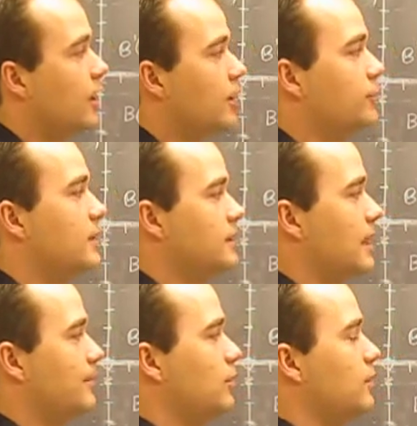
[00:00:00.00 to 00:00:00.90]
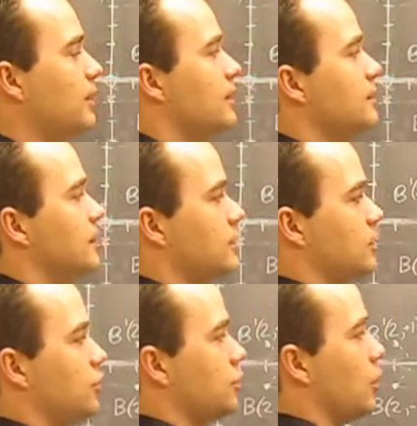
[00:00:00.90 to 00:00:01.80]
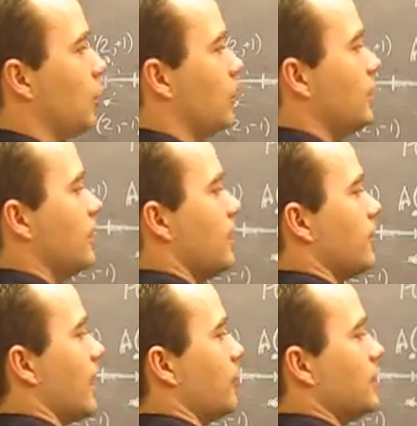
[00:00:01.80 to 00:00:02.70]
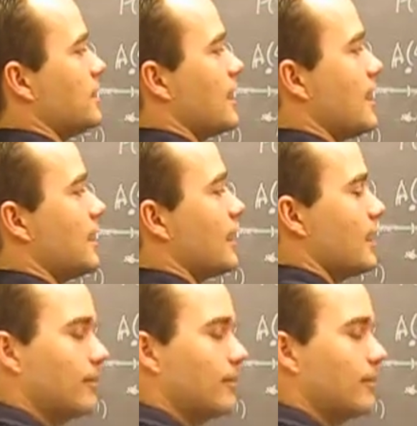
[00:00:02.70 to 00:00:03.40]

The reason I'm doing this is to show that we take,